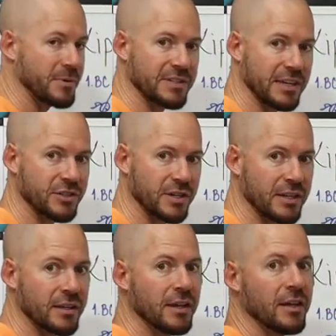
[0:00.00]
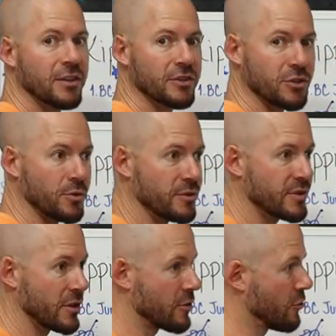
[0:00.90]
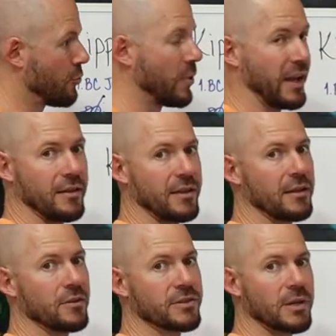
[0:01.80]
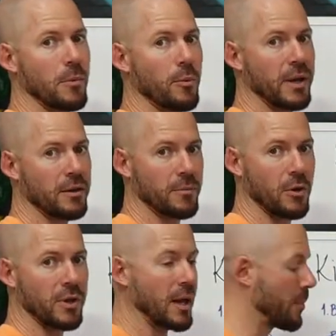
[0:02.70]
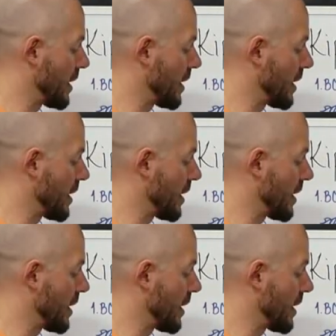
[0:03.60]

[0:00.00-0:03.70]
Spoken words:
position, the shoulders are quickly losing momentum, going up